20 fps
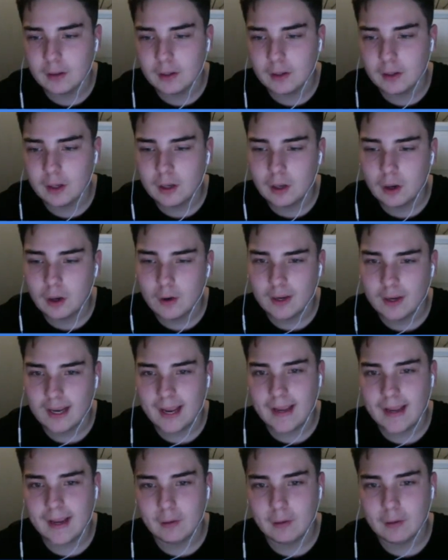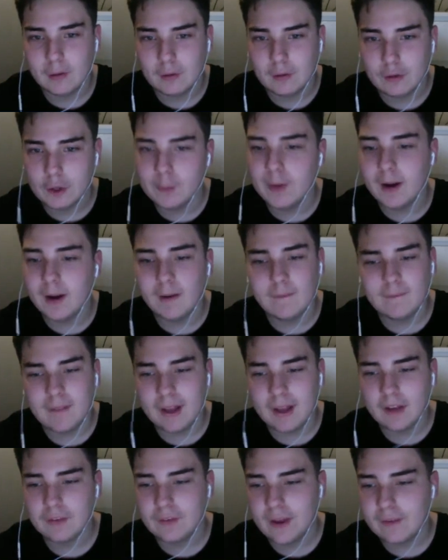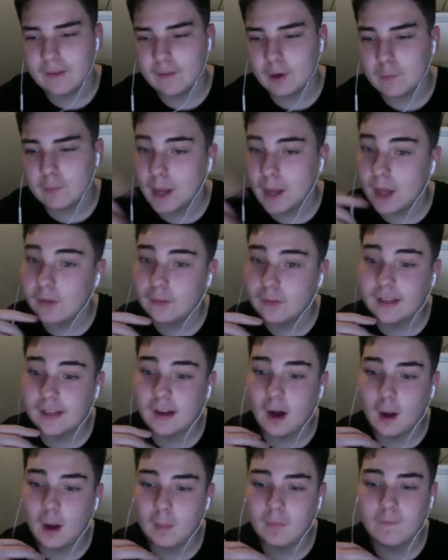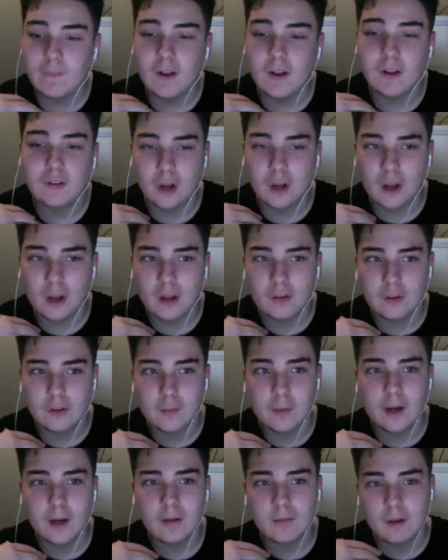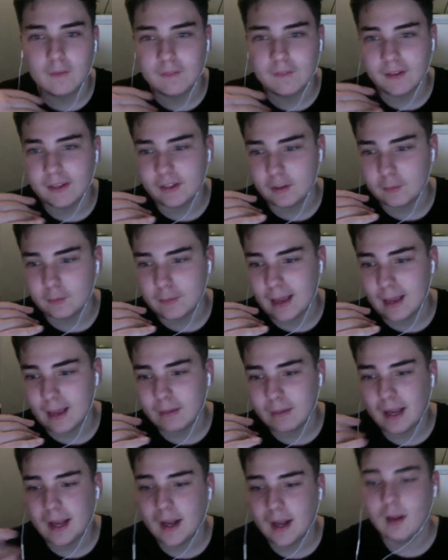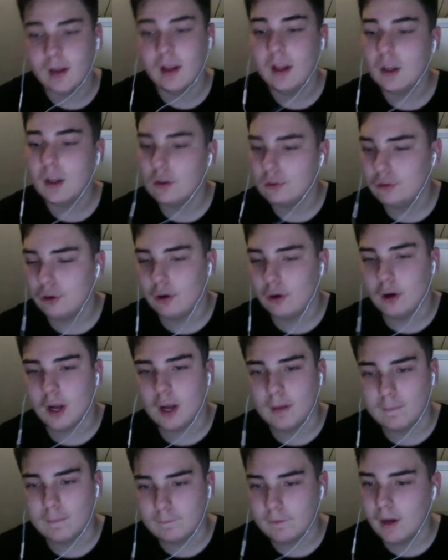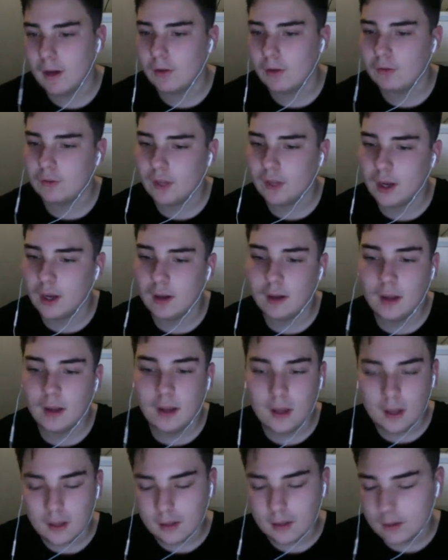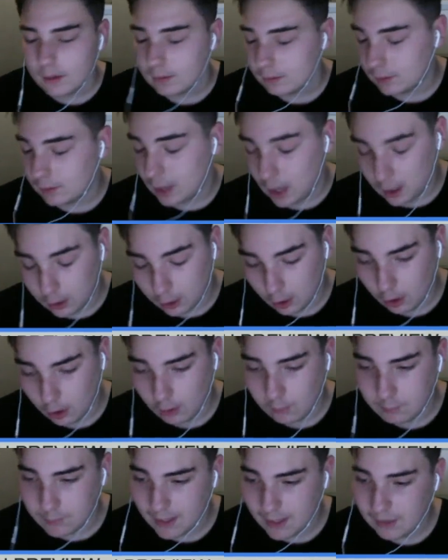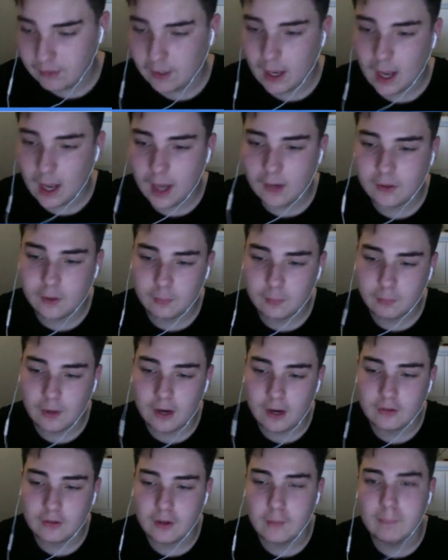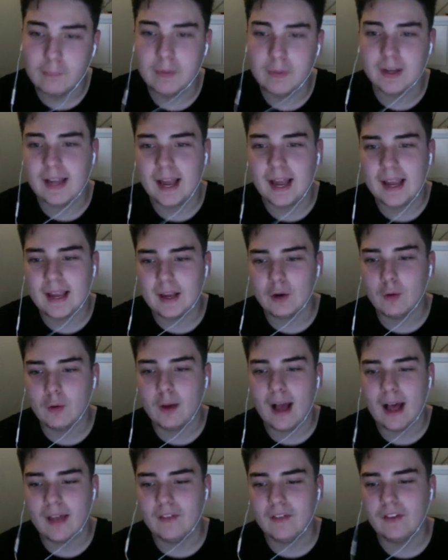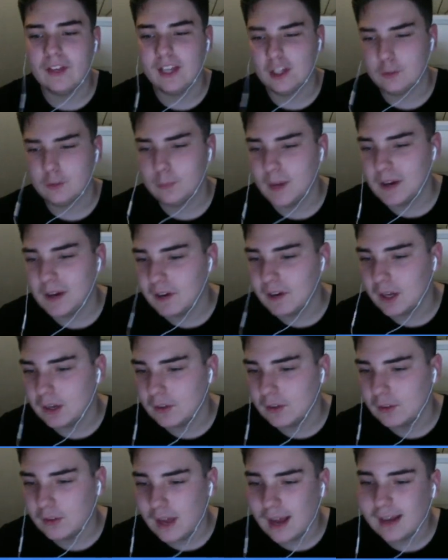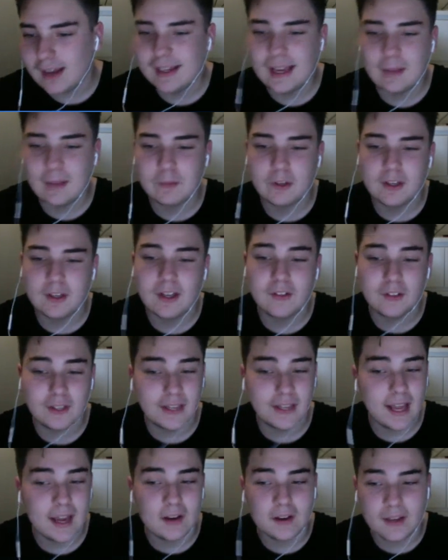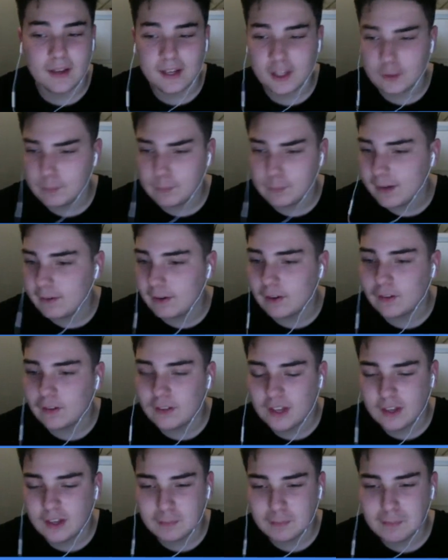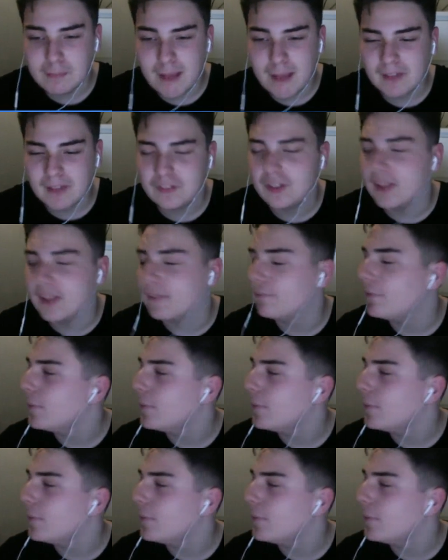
or Cahill. Zuma, fans' favourite. Personally, I prefer starting Zuma. I think he's a better player, stronger, faster, a lot better under pressure. But Cahill has experience, and in games like this, again, experience is massive.